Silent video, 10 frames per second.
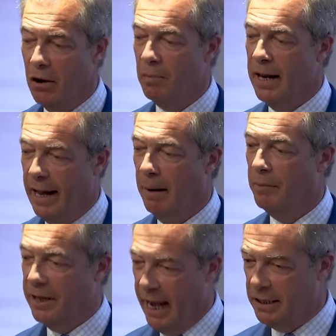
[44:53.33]
opening
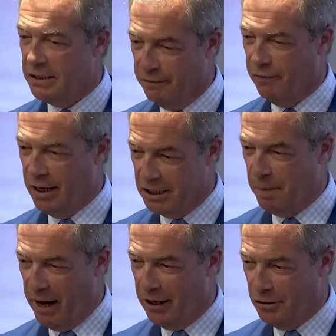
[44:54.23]
up the gates to free
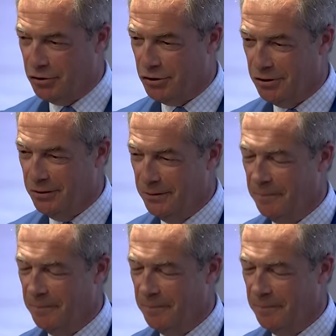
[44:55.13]
speech,